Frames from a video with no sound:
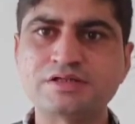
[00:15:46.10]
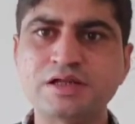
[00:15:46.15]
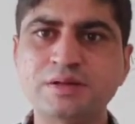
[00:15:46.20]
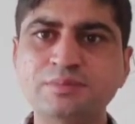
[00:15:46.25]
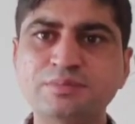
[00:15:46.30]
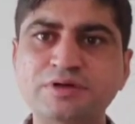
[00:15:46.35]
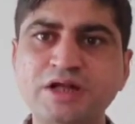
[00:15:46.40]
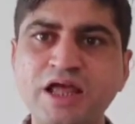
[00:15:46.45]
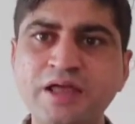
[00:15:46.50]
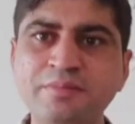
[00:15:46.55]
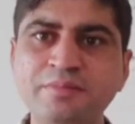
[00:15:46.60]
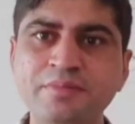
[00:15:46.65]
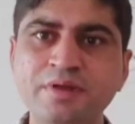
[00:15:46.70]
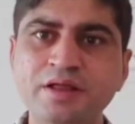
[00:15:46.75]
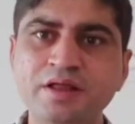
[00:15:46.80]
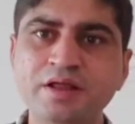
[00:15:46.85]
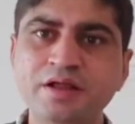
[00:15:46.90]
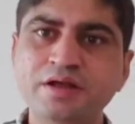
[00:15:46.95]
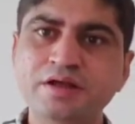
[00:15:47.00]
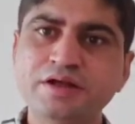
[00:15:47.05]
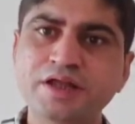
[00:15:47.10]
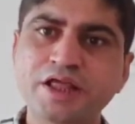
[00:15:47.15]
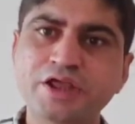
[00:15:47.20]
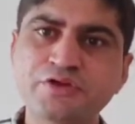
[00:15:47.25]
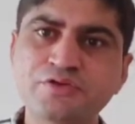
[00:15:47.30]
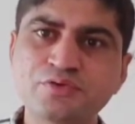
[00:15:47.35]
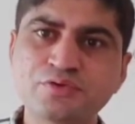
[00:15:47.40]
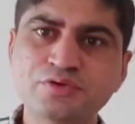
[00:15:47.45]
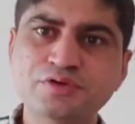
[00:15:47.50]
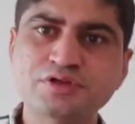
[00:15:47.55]
Sometimes
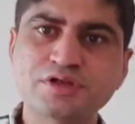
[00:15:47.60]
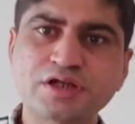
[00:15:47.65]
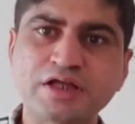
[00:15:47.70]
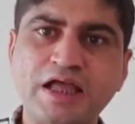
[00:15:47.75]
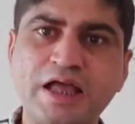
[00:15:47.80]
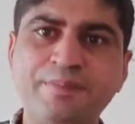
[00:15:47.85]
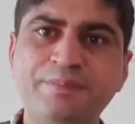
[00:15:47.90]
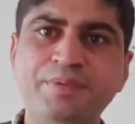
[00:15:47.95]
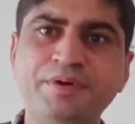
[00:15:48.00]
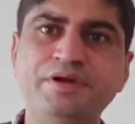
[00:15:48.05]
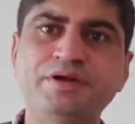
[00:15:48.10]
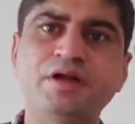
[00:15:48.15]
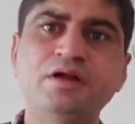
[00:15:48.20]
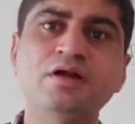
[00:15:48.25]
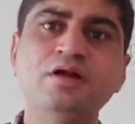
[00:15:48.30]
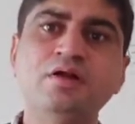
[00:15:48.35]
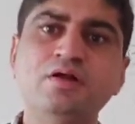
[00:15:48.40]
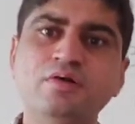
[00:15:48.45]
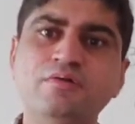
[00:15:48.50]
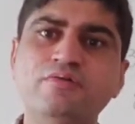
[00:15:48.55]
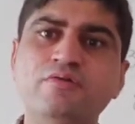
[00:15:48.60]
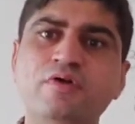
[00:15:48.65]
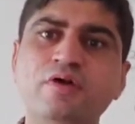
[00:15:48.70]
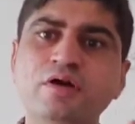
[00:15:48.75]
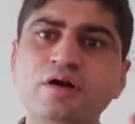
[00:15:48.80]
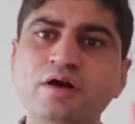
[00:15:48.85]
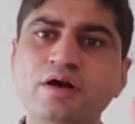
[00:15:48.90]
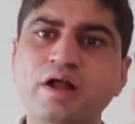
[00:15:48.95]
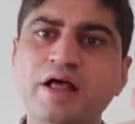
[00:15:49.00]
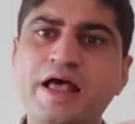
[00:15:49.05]
they use the capital
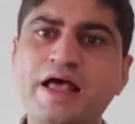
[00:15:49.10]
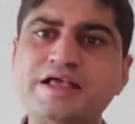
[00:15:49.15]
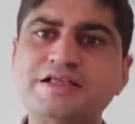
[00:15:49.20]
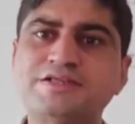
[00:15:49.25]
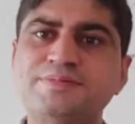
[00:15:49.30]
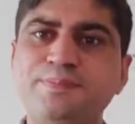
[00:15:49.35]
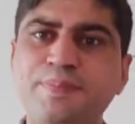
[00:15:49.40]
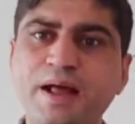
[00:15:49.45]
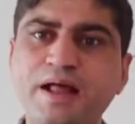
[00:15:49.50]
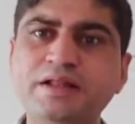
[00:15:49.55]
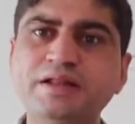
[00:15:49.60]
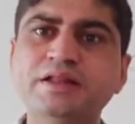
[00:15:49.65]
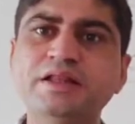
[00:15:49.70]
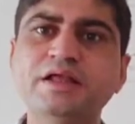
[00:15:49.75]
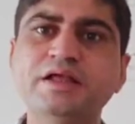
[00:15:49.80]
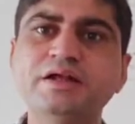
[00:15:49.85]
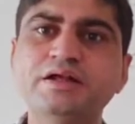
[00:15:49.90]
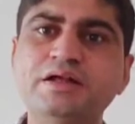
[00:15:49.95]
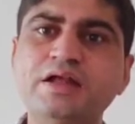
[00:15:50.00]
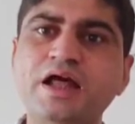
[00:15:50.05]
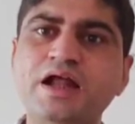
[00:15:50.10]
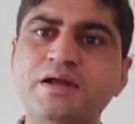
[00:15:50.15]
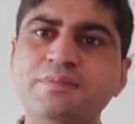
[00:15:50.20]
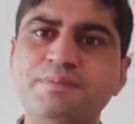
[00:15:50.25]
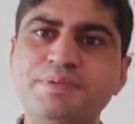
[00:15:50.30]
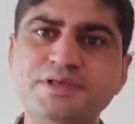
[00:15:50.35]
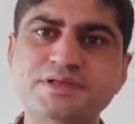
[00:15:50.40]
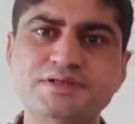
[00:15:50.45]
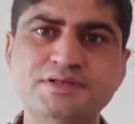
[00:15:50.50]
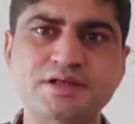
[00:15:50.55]
for expanding
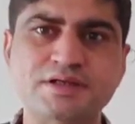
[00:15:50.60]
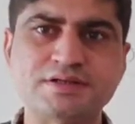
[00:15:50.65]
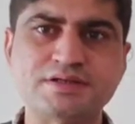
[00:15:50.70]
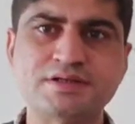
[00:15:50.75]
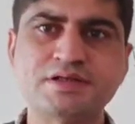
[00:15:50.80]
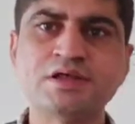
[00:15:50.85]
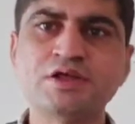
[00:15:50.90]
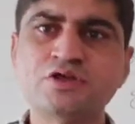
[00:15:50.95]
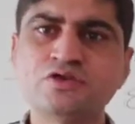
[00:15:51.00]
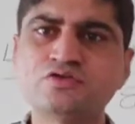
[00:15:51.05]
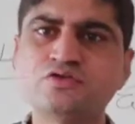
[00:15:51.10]
their business.